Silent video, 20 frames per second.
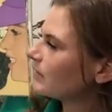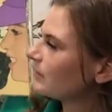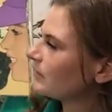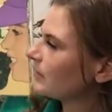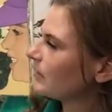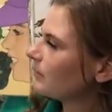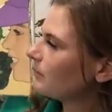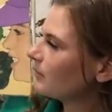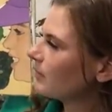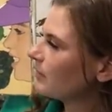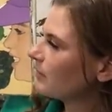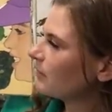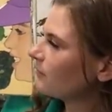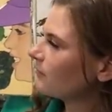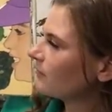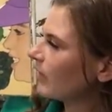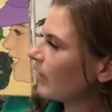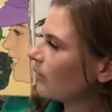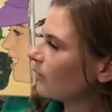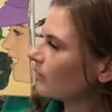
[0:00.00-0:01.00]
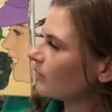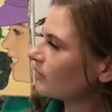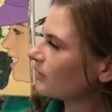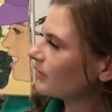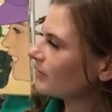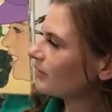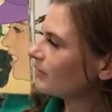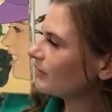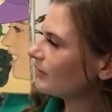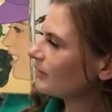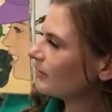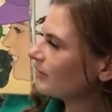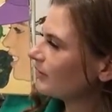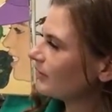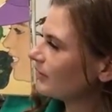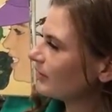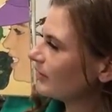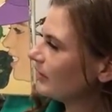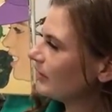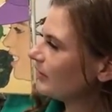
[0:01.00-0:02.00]
Deep in the flowers,
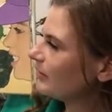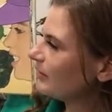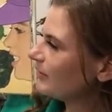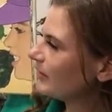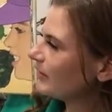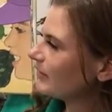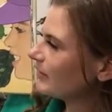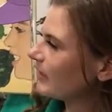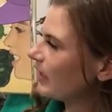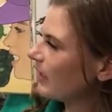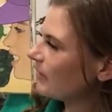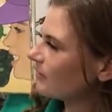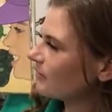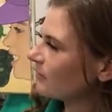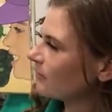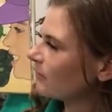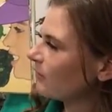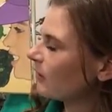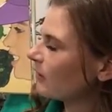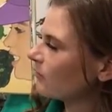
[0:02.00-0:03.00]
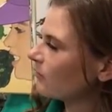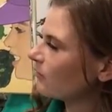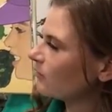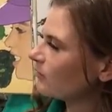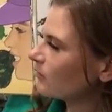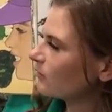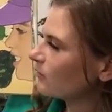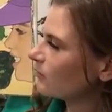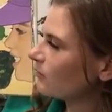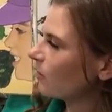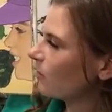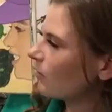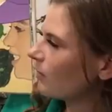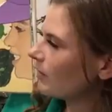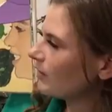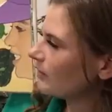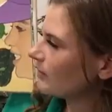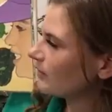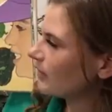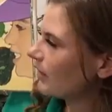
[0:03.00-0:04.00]
seeds the size of freckles grow
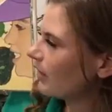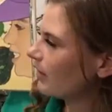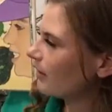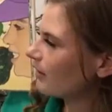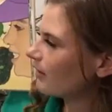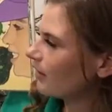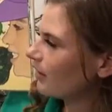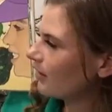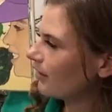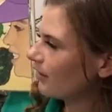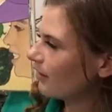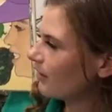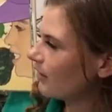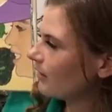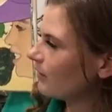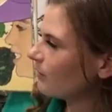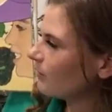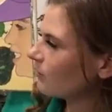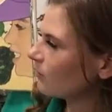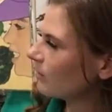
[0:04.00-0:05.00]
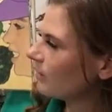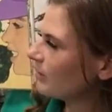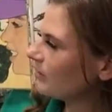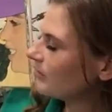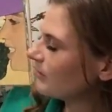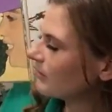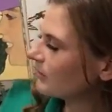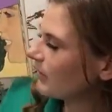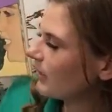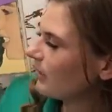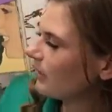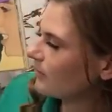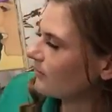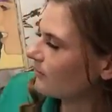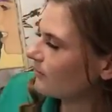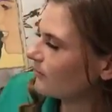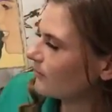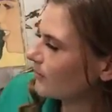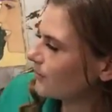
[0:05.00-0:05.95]
inside a thin green skin.